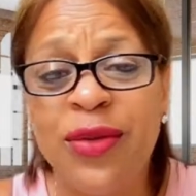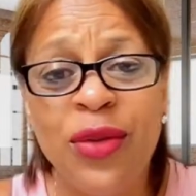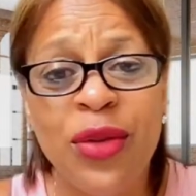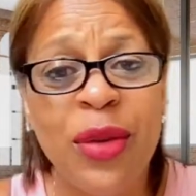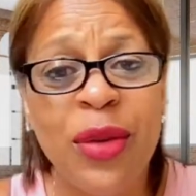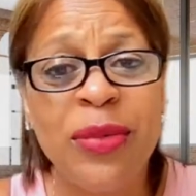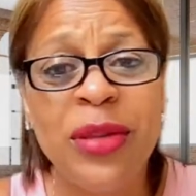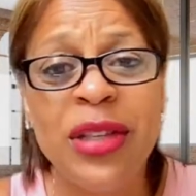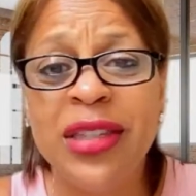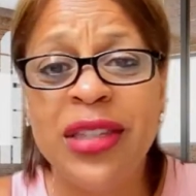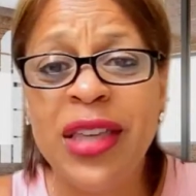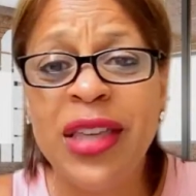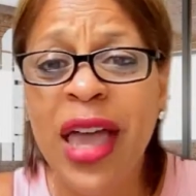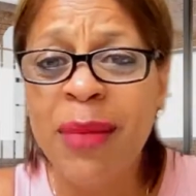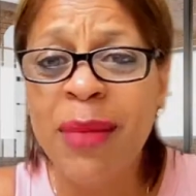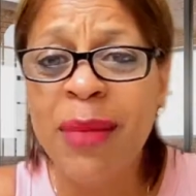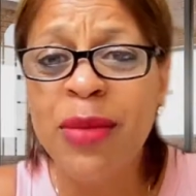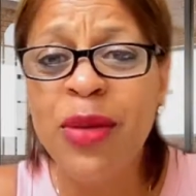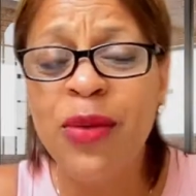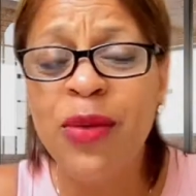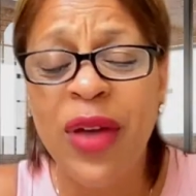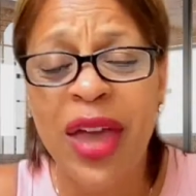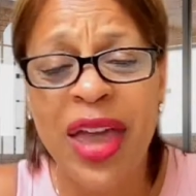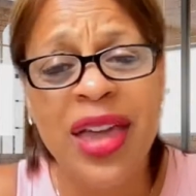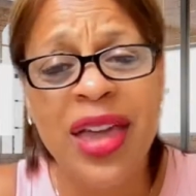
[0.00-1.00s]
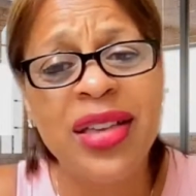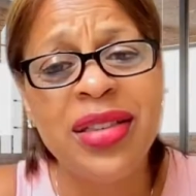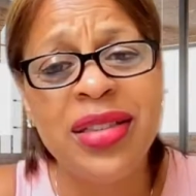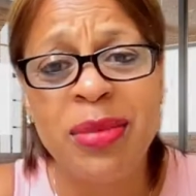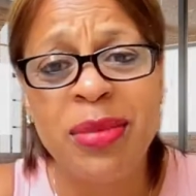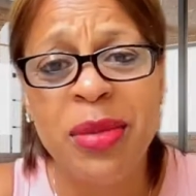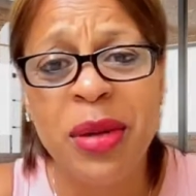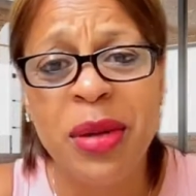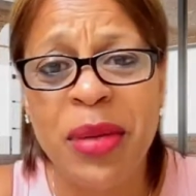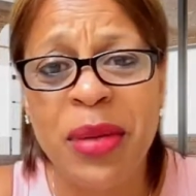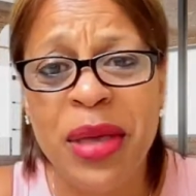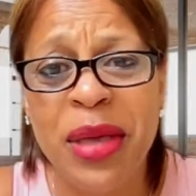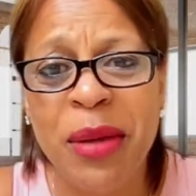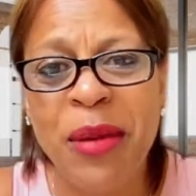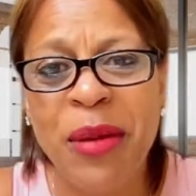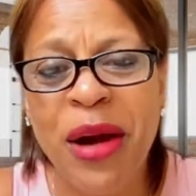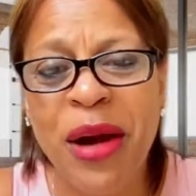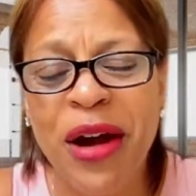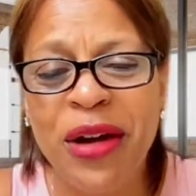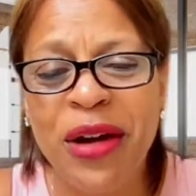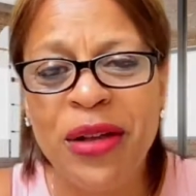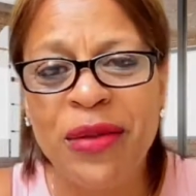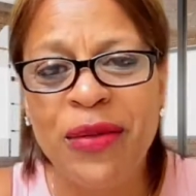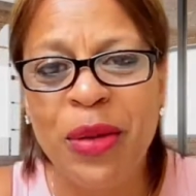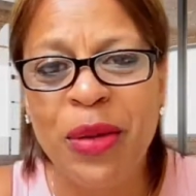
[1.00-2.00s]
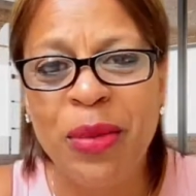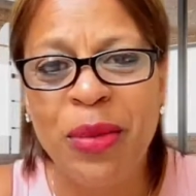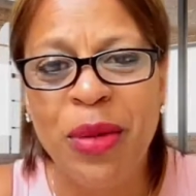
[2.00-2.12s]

from the time you've asked them to be a part of your